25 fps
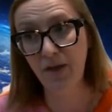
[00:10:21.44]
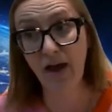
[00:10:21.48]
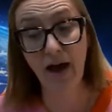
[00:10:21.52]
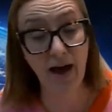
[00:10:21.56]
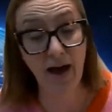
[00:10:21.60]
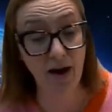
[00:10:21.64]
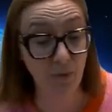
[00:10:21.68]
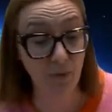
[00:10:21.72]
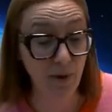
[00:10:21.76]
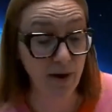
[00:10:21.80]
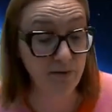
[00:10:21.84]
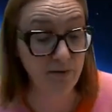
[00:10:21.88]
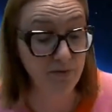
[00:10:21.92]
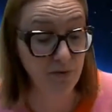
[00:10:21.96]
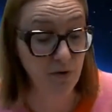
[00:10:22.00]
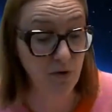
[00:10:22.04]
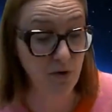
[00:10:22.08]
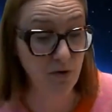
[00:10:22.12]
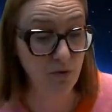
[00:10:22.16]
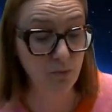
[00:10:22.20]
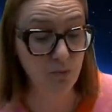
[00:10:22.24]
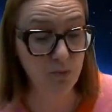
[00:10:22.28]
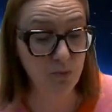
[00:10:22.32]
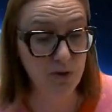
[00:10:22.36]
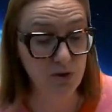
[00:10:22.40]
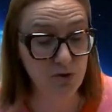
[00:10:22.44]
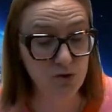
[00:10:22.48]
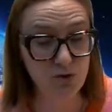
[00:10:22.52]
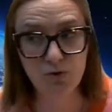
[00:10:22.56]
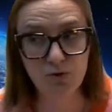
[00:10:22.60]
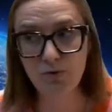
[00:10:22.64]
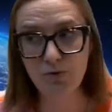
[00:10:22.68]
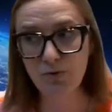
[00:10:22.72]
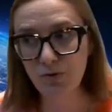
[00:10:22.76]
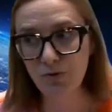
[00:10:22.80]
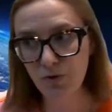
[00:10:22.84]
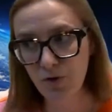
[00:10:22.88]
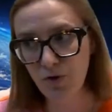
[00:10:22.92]
However, we
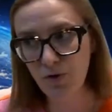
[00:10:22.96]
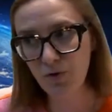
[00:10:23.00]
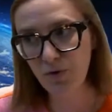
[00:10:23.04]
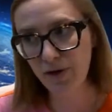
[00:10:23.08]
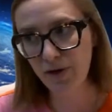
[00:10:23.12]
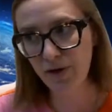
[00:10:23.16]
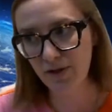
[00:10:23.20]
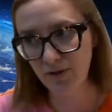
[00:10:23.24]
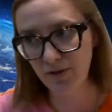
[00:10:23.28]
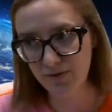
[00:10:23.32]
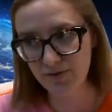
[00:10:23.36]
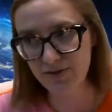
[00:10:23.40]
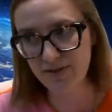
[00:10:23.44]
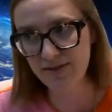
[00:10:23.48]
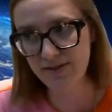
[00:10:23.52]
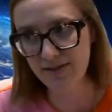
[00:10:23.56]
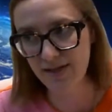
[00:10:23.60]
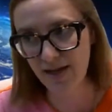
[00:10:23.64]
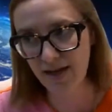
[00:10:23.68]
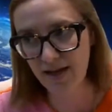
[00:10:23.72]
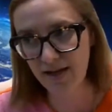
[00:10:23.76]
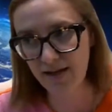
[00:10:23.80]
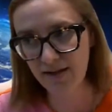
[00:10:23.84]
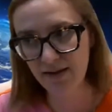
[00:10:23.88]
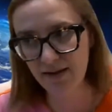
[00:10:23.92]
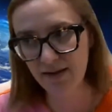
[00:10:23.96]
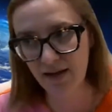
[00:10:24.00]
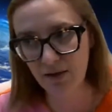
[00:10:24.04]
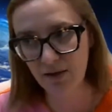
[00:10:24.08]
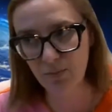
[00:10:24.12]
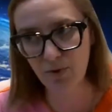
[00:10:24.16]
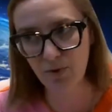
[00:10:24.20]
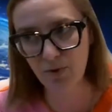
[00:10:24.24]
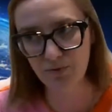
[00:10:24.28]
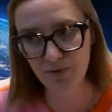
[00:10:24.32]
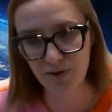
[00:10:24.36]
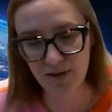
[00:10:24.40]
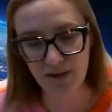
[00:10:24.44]
do know and understand that
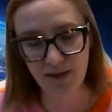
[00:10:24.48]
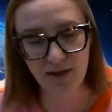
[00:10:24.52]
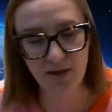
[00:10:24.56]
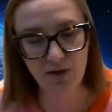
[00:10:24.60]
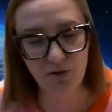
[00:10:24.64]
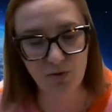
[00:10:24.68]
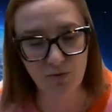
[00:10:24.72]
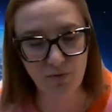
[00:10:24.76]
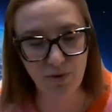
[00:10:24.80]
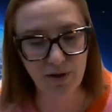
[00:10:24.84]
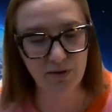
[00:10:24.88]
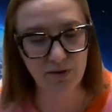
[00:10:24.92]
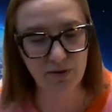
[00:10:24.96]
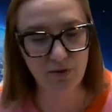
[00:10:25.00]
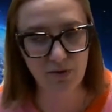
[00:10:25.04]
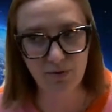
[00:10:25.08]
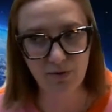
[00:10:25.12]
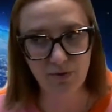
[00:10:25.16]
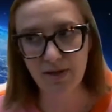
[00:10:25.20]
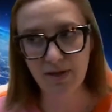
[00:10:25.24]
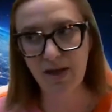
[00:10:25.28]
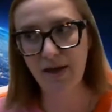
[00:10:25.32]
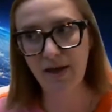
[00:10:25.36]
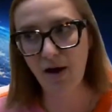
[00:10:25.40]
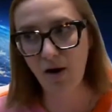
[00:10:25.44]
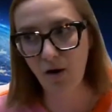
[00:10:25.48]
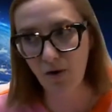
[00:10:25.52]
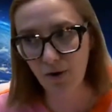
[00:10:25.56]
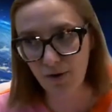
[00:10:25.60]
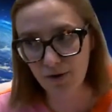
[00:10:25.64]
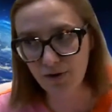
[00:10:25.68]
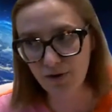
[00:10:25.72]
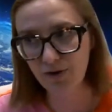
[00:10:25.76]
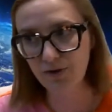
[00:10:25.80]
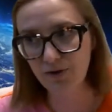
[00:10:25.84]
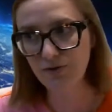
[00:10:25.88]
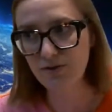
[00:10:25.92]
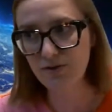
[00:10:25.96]
both the EU and the UK
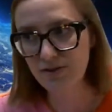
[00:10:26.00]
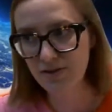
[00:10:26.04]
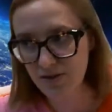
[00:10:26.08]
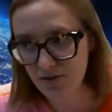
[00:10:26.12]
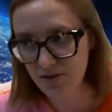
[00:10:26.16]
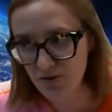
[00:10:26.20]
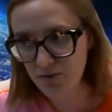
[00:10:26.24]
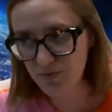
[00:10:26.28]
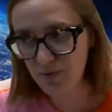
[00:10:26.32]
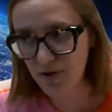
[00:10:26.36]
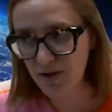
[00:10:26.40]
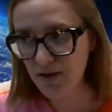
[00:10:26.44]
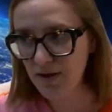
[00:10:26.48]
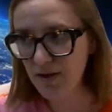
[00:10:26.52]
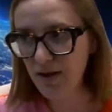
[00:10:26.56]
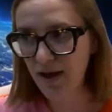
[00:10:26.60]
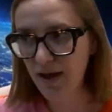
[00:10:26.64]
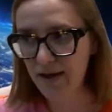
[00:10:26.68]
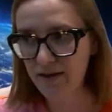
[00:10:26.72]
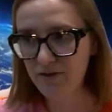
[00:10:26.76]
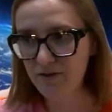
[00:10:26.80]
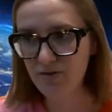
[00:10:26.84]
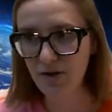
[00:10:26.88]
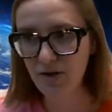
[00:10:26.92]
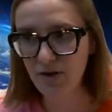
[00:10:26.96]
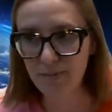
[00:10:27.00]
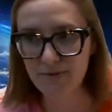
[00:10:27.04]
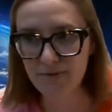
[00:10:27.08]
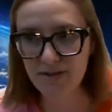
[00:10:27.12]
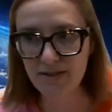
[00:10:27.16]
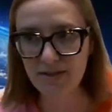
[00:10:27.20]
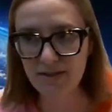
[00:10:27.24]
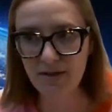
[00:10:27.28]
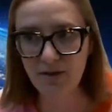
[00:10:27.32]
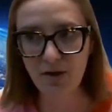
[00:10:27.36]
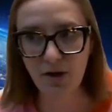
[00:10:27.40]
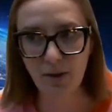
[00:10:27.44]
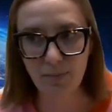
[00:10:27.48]
are considering
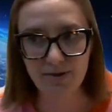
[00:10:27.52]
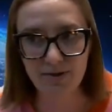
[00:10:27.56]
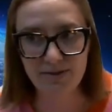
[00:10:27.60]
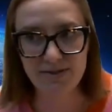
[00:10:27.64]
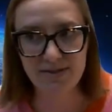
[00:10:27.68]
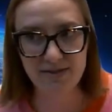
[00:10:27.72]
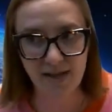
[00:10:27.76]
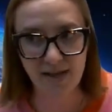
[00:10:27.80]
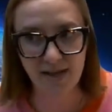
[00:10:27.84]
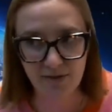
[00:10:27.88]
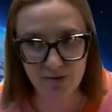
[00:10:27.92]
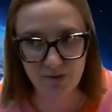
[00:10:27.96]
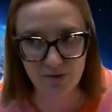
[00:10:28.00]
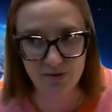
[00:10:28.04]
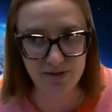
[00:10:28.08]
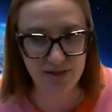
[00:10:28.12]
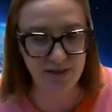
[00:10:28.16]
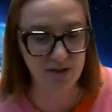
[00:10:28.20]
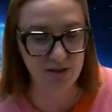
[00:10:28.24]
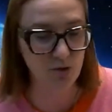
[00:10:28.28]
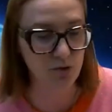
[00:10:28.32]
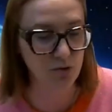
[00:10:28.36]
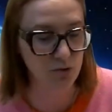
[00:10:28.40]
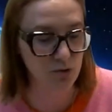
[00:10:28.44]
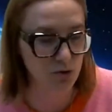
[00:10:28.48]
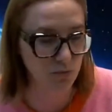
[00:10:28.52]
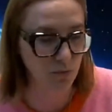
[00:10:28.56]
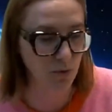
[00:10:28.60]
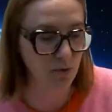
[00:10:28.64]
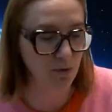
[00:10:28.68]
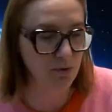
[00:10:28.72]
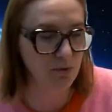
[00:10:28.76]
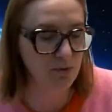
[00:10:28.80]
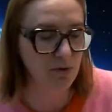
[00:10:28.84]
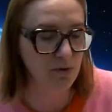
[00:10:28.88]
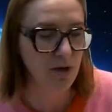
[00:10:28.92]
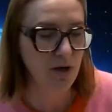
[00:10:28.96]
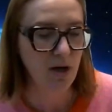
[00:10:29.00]
adopting common standards and
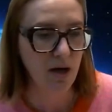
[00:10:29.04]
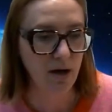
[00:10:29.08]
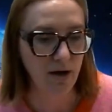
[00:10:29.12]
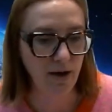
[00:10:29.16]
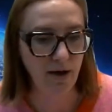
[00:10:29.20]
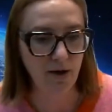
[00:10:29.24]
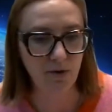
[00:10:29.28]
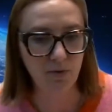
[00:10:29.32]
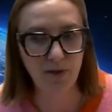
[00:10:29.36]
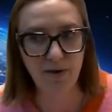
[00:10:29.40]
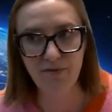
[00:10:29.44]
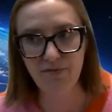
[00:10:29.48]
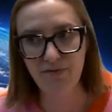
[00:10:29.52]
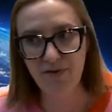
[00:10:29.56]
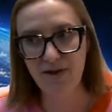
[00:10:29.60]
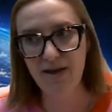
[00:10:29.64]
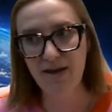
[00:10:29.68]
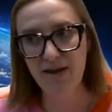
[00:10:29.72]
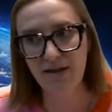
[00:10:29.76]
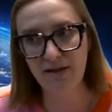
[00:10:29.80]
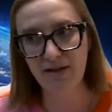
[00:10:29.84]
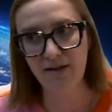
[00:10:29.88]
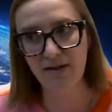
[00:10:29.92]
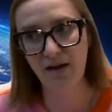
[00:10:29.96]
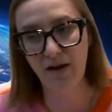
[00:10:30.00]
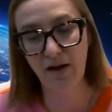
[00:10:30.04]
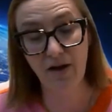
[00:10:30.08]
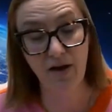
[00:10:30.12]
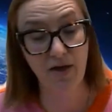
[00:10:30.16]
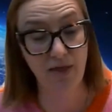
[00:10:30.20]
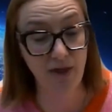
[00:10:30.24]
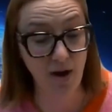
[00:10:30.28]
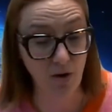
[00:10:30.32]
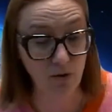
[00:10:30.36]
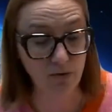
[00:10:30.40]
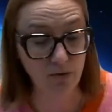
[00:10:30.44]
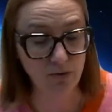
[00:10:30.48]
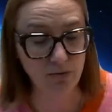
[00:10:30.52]
control within
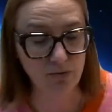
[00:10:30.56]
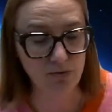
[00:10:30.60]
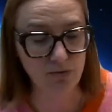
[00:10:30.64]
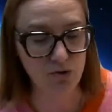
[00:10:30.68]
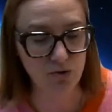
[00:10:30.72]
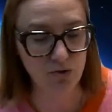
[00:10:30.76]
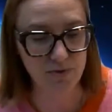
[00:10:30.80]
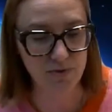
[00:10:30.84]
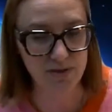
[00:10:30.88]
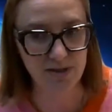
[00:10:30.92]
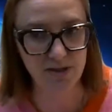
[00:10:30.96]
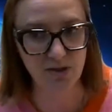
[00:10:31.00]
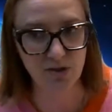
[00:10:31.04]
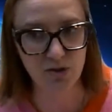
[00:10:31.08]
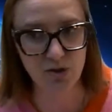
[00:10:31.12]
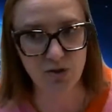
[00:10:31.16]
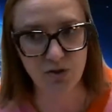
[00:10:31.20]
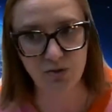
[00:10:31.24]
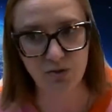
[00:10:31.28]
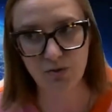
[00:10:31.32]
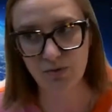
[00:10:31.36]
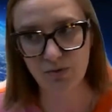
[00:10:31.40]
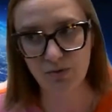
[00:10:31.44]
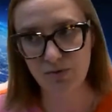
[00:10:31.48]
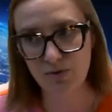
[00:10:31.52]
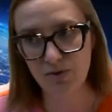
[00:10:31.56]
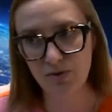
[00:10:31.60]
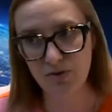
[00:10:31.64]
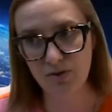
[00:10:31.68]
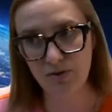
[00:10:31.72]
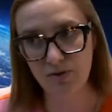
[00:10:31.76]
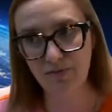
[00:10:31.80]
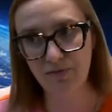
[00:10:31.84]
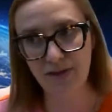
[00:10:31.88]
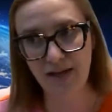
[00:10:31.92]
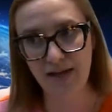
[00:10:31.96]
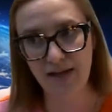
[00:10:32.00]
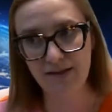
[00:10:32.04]
their own jurisdictional sort
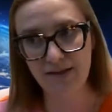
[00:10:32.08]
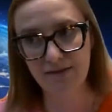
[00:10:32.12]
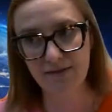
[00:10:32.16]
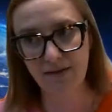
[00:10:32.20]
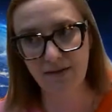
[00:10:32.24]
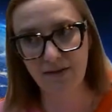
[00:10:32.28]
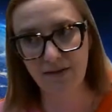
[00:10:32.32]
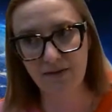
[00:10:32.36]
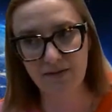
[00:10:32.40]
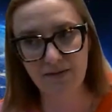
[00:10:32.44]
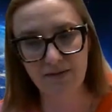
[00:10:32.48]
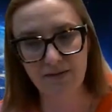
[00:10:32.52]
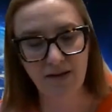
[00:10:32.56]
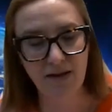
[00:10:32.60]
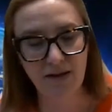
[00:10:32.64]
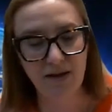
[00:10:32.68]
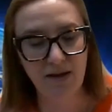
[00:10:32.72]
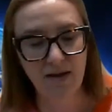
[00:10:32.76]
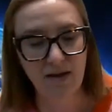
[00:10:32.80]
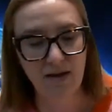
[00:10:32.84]
of nexus.